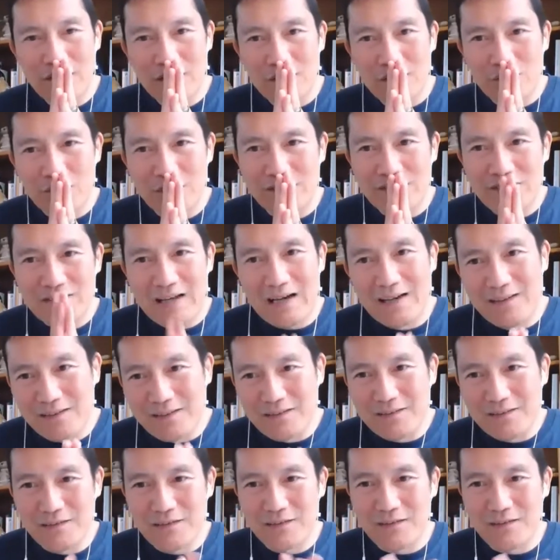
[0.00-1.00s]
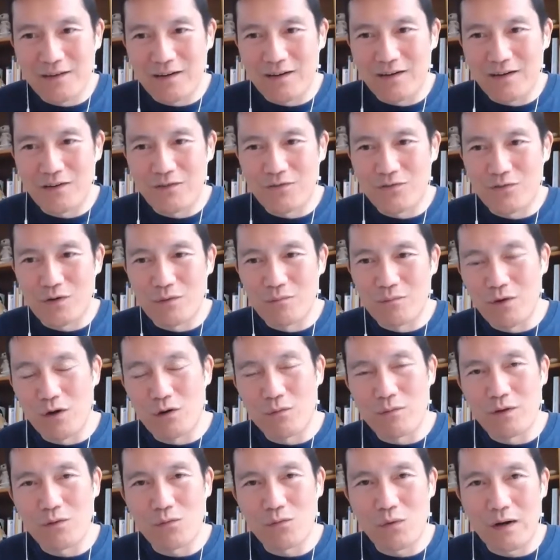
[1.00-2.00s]
be silent uh, for a
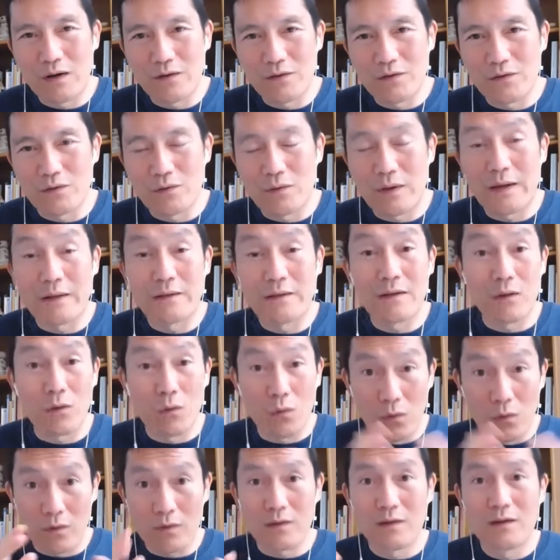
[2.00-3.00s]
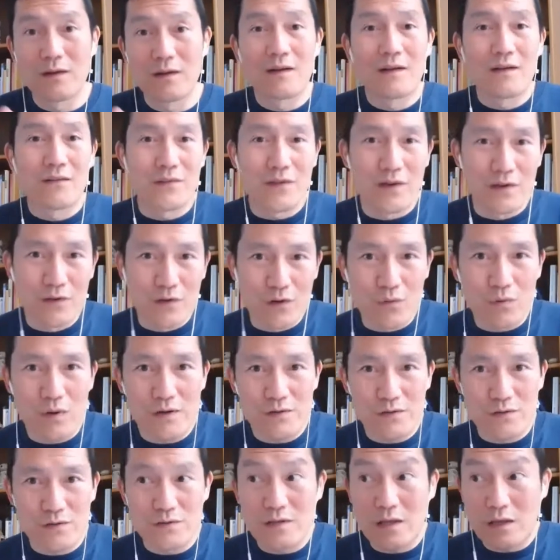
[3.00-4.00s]
moment while you and or the other
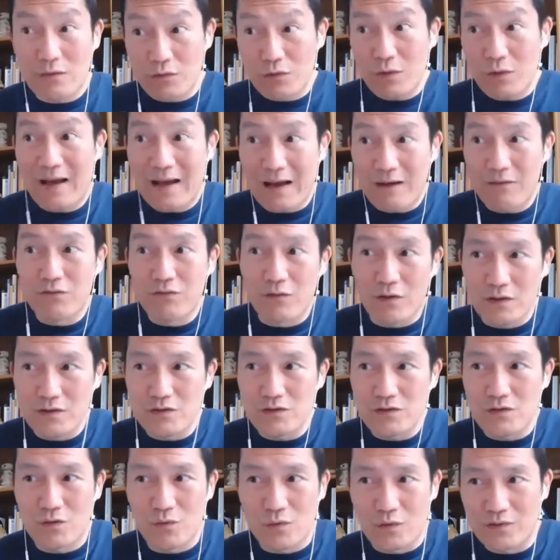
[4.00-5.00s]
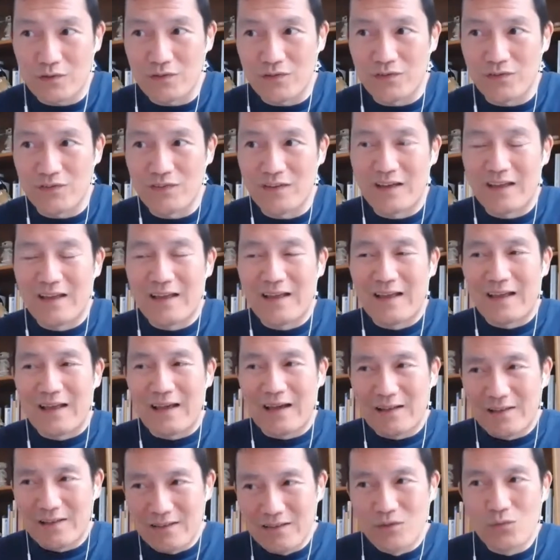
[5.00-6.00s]
questions if you have launched courses
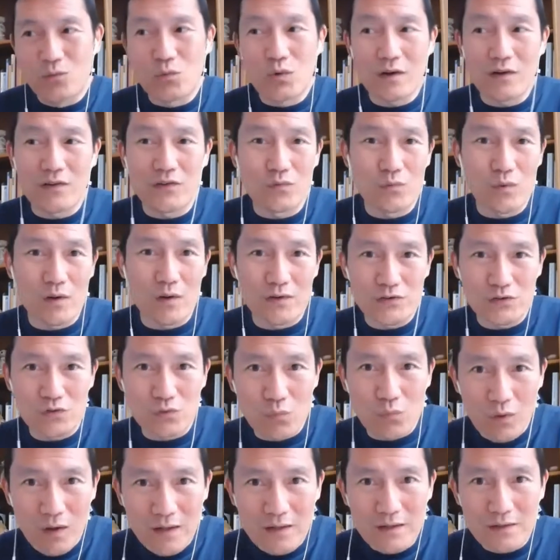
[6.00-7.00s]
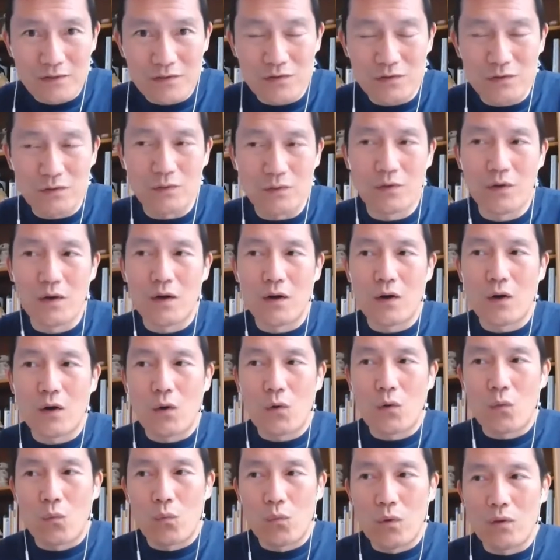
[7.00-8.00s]
and it didn't work as well as you wanted to
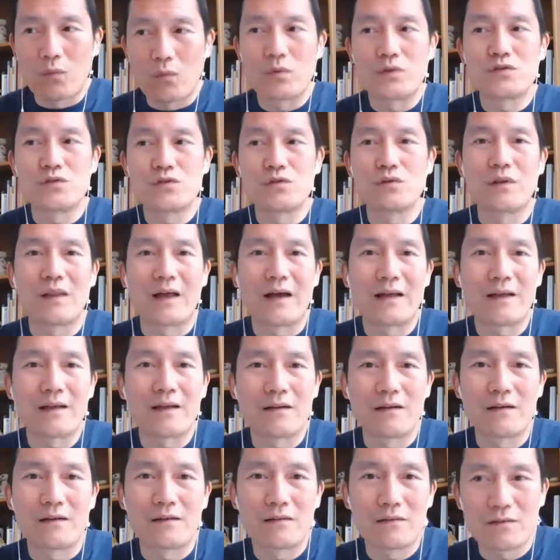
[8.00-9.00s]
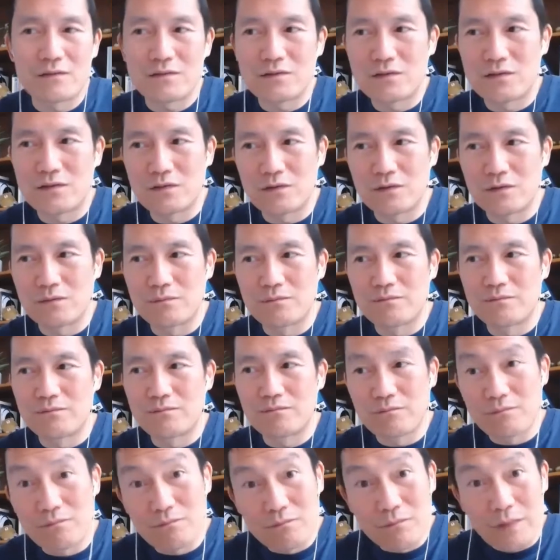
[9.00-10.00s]
what would you like to
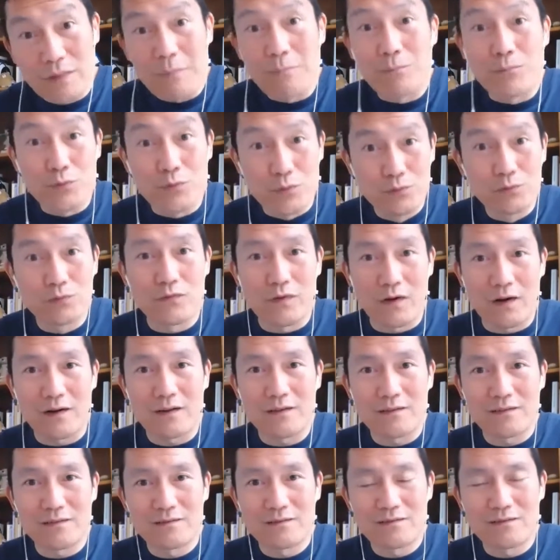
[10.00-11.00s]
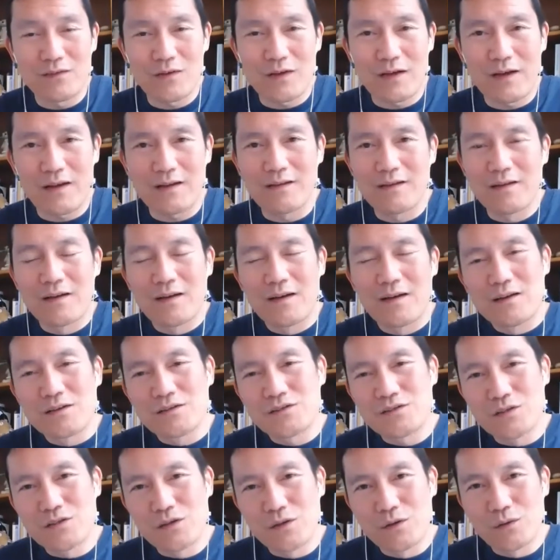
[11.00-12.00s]
improve on okay
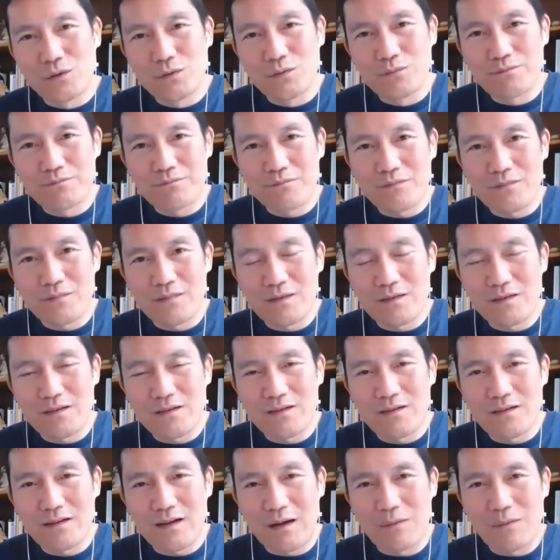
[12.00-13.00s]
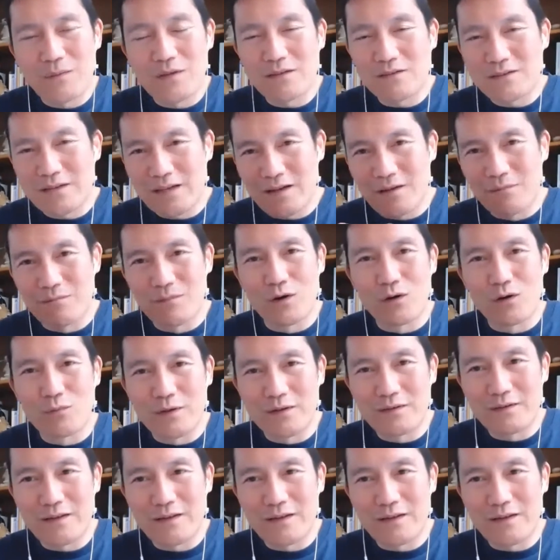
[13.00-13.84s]
so i'm going to take a moment